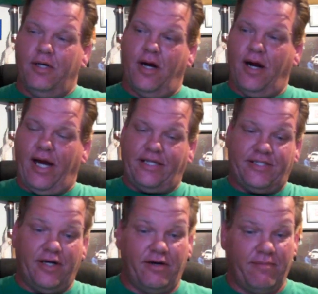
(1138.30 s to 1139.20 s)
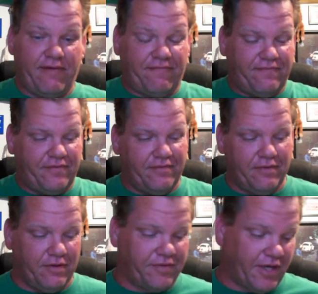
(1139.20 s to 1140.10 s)
All right, so my few
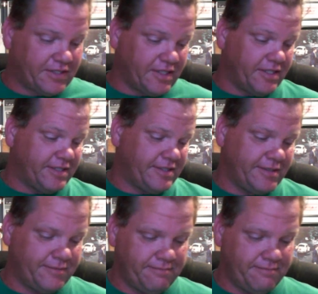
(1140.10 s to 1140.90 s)
little thoughts on this.